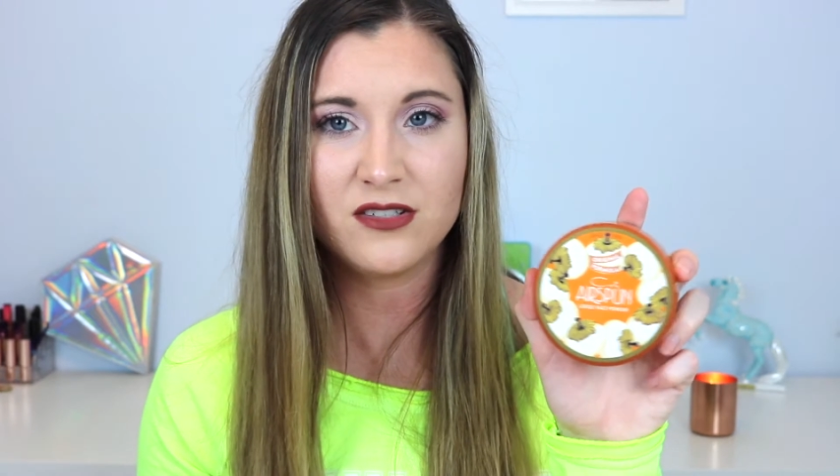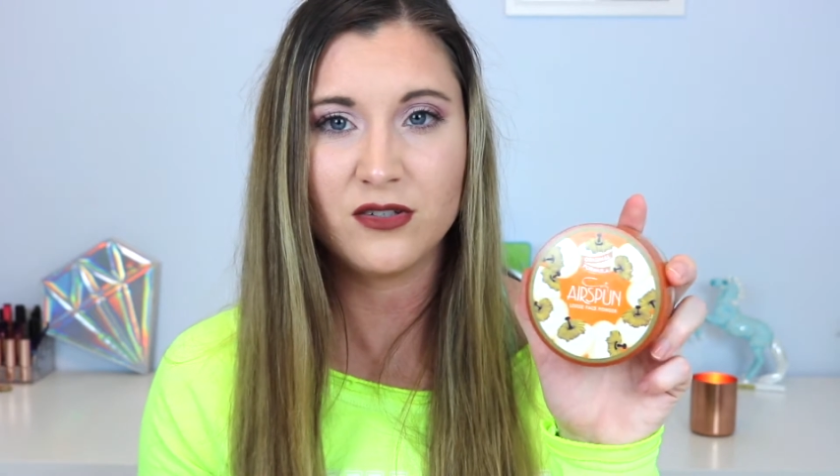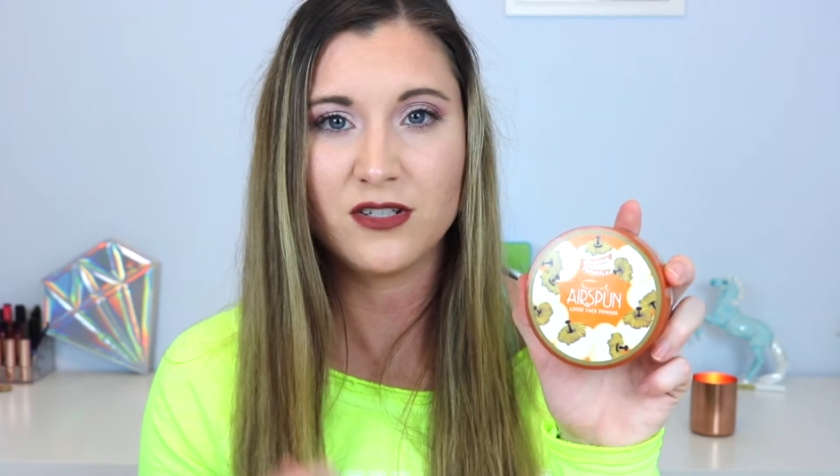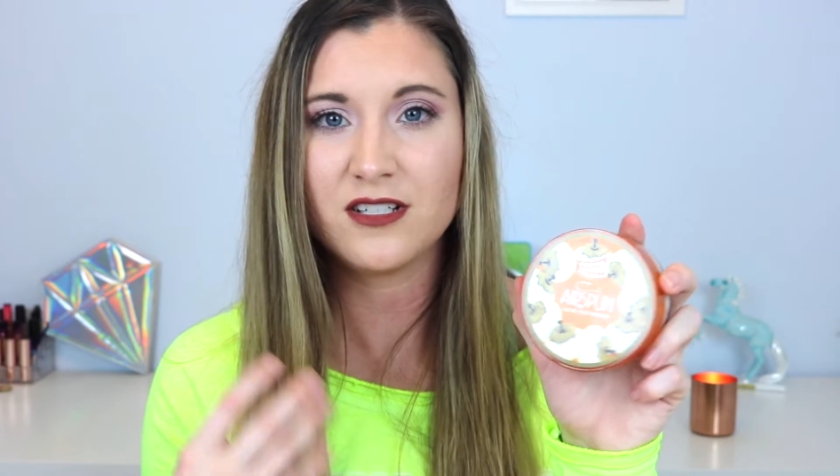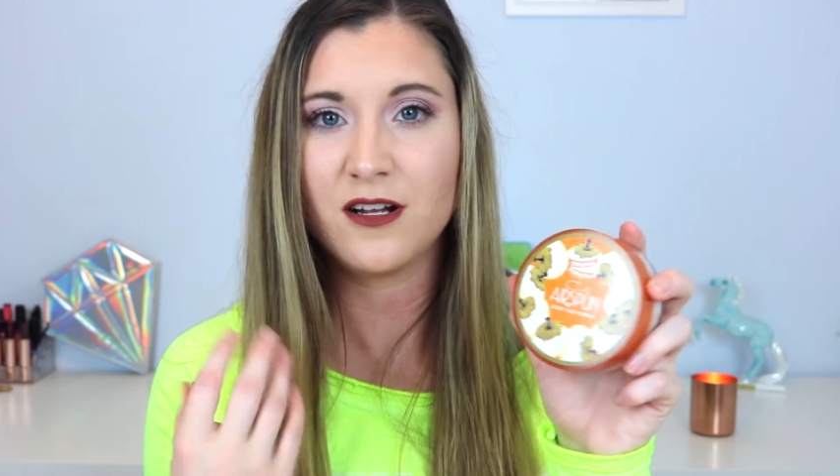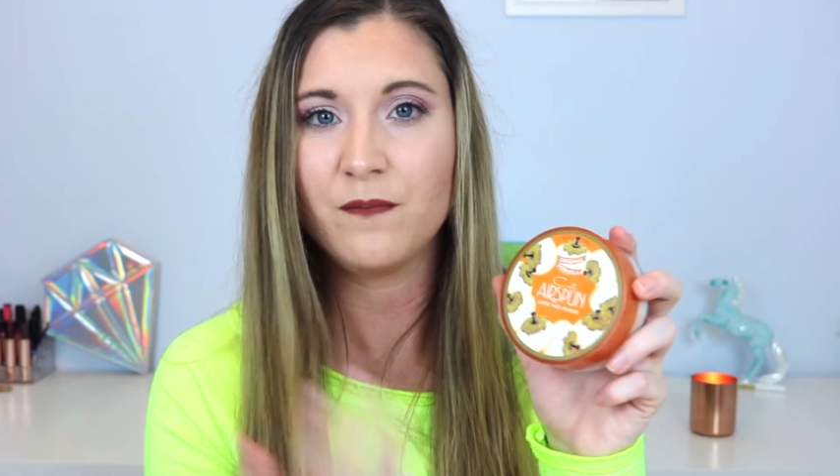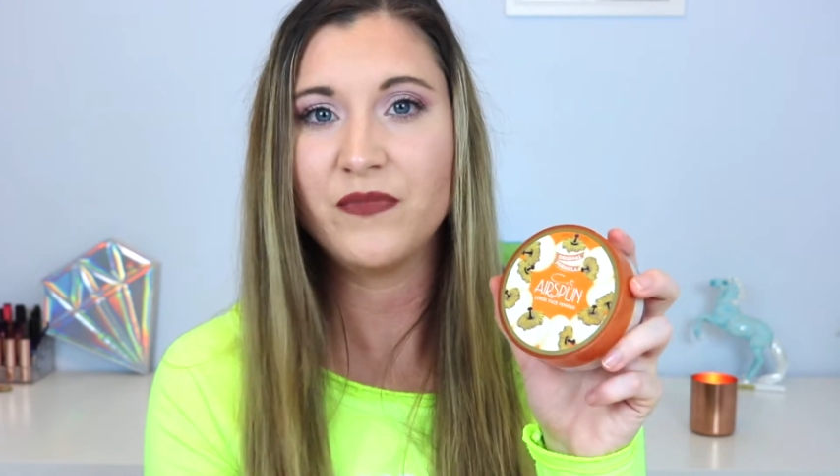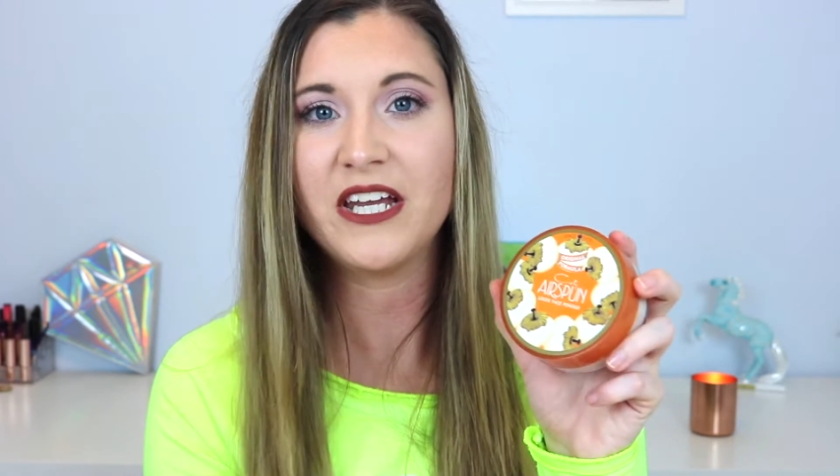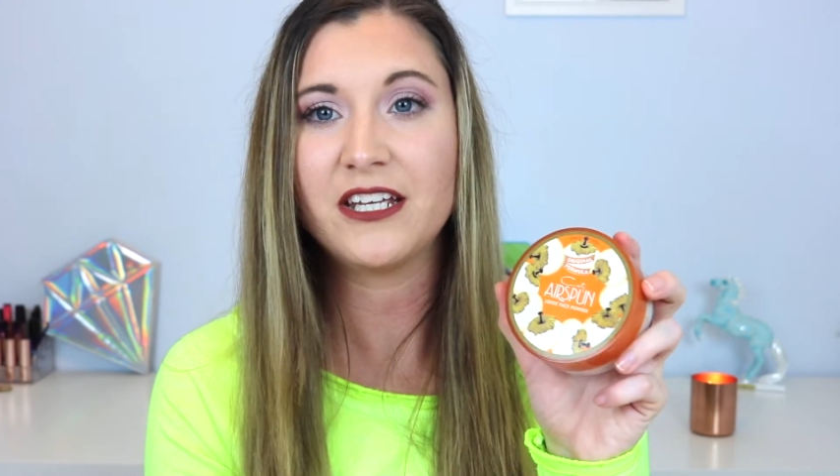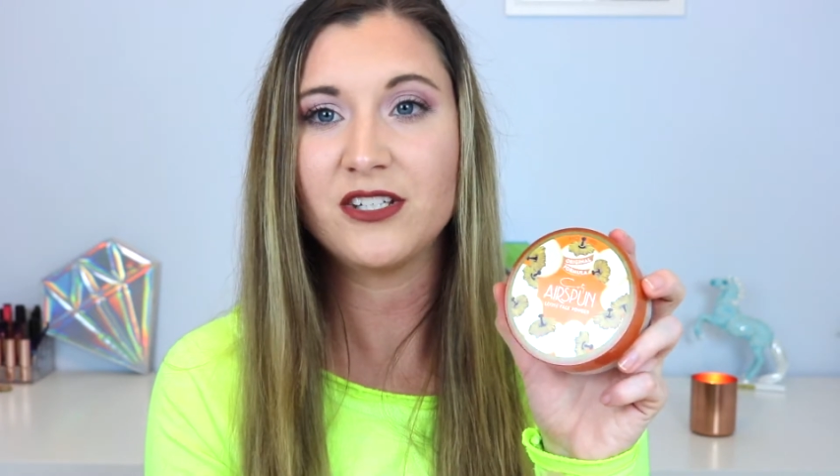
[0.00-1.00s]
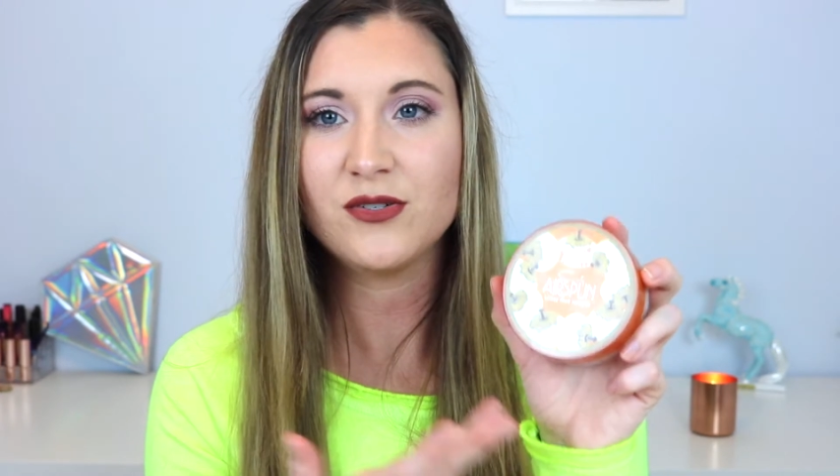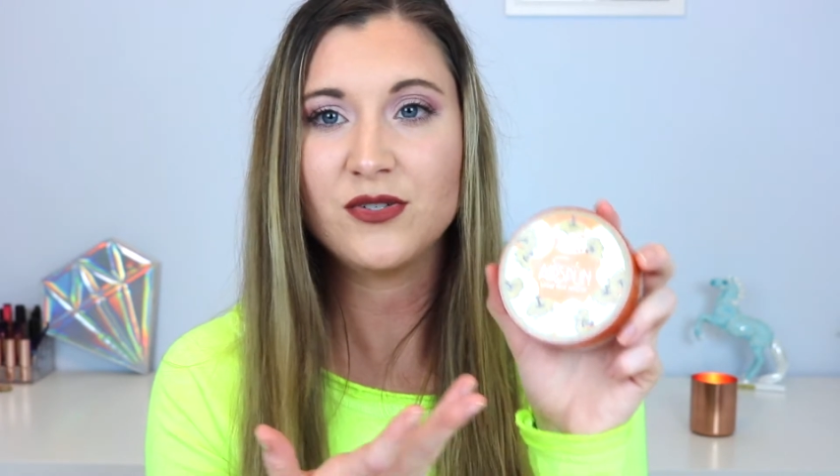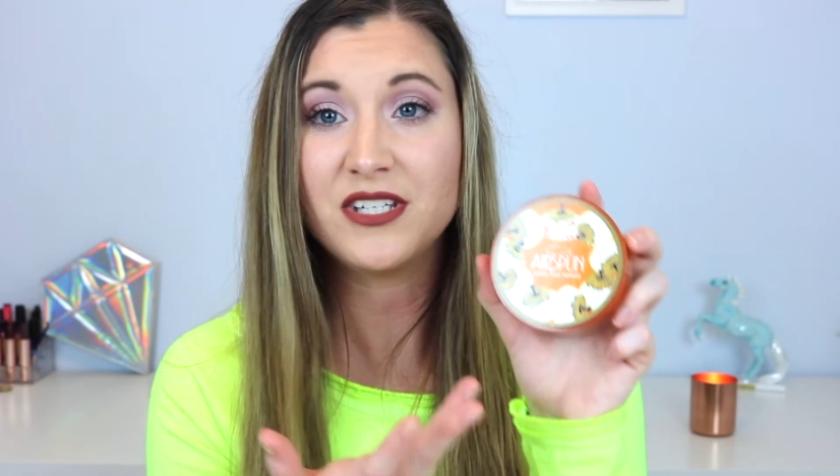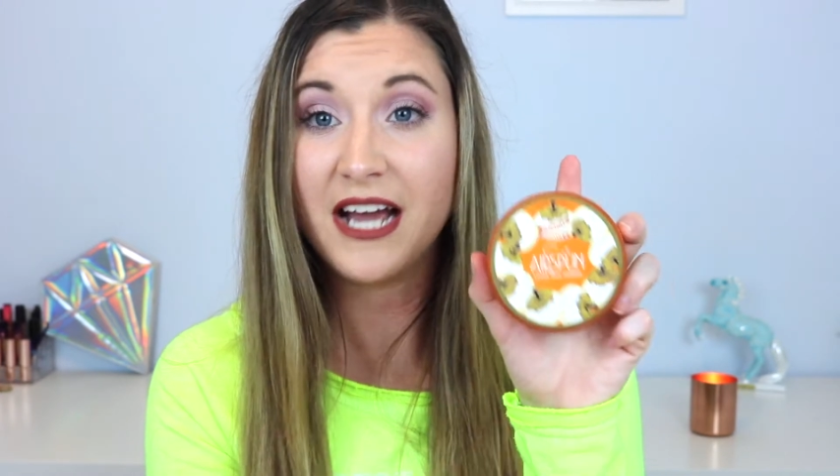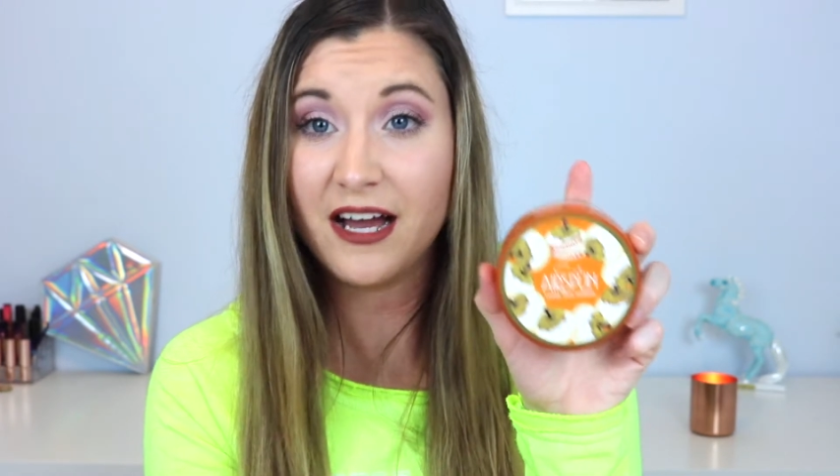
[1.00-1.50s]
or something that I
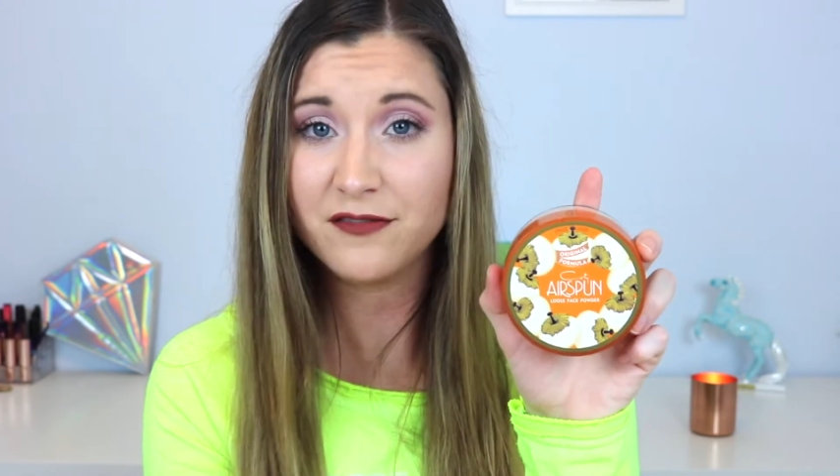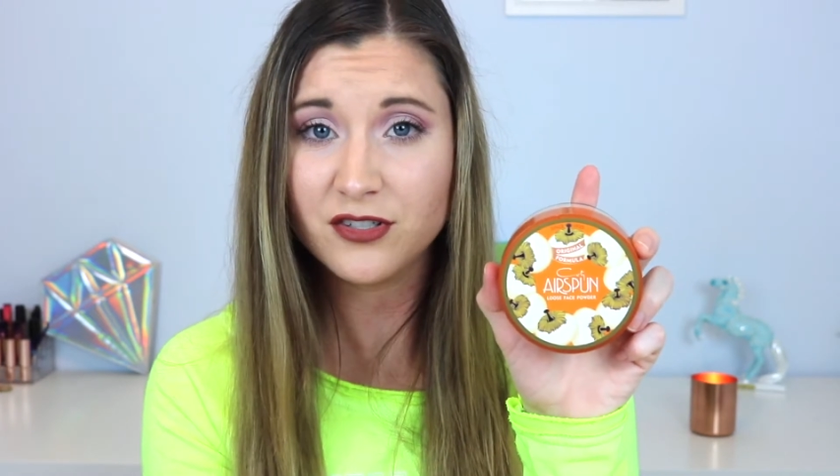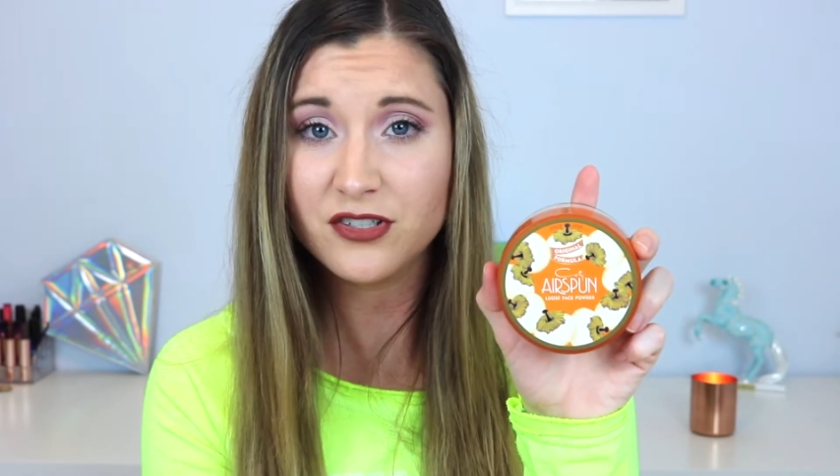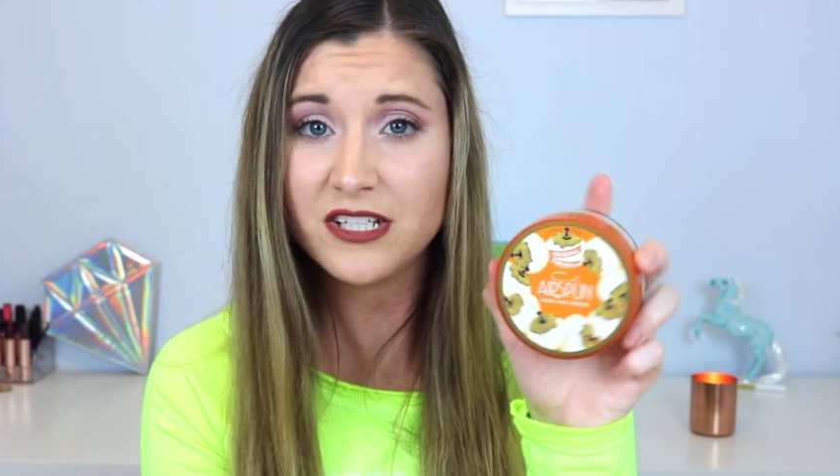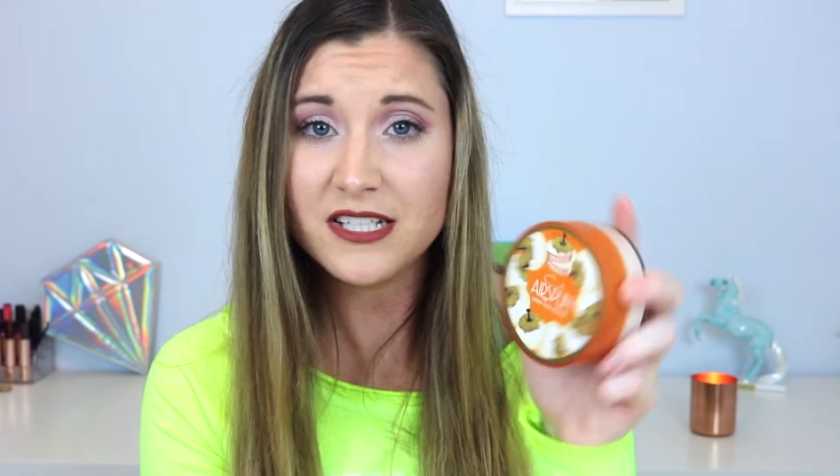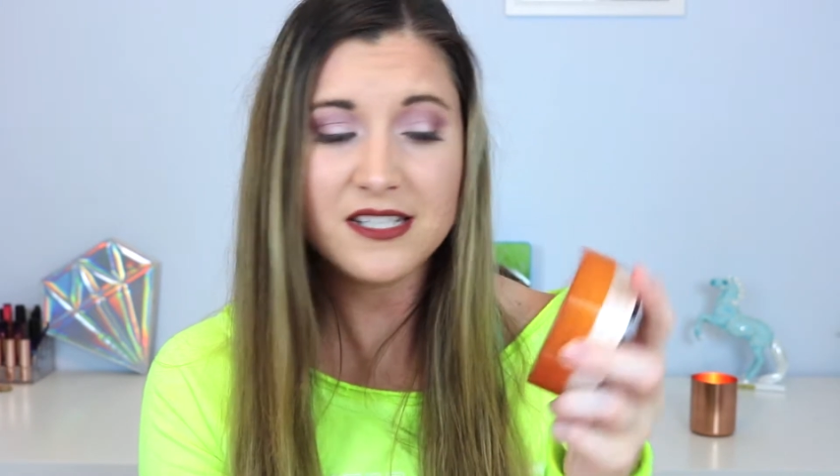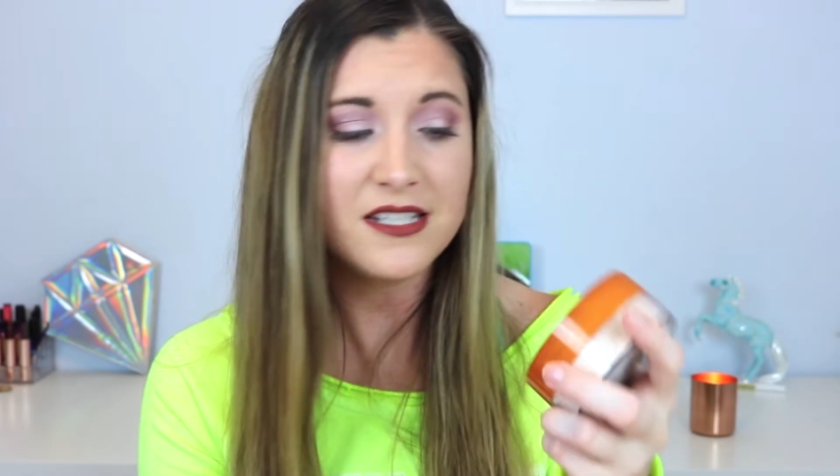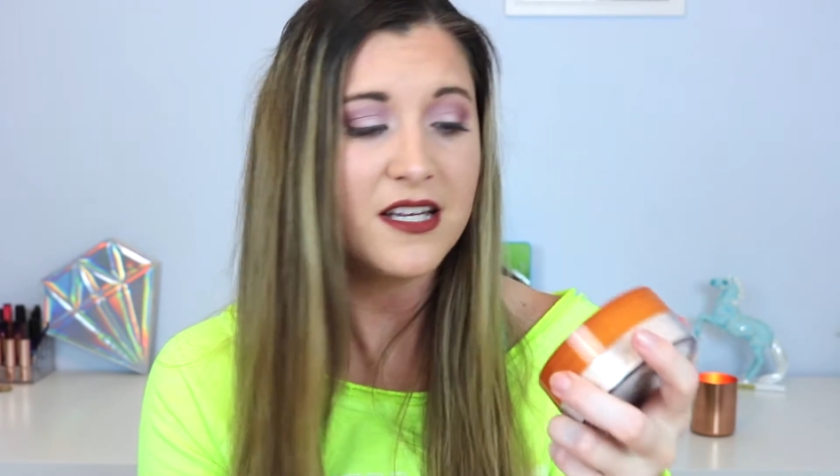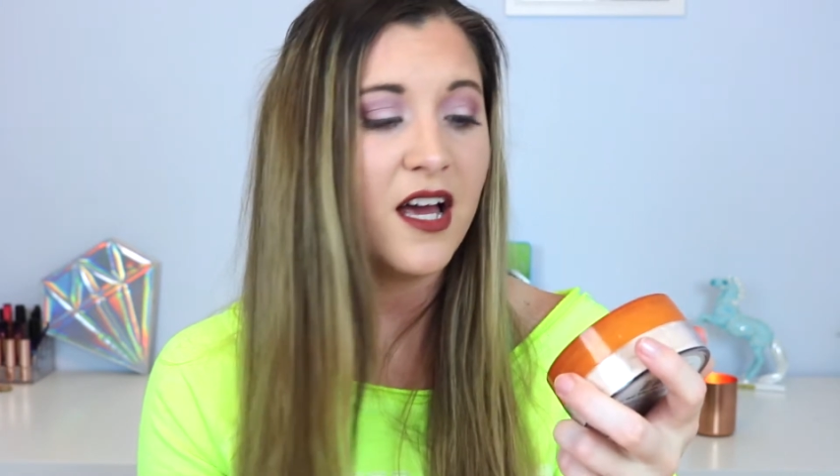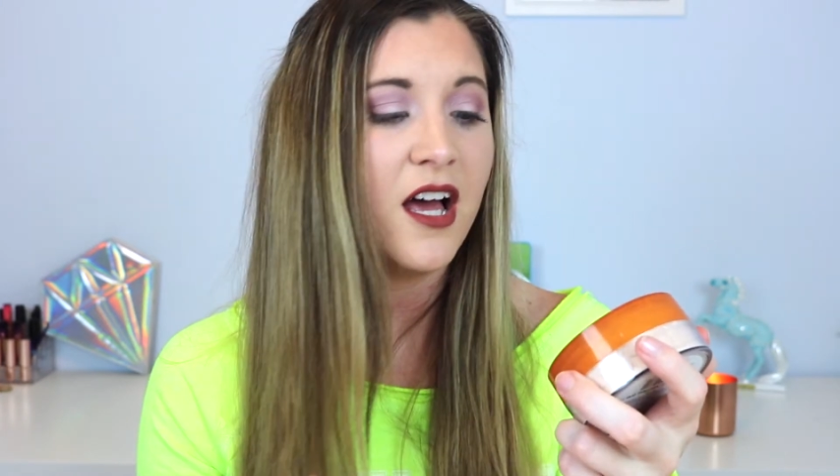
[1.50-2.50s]
used after this,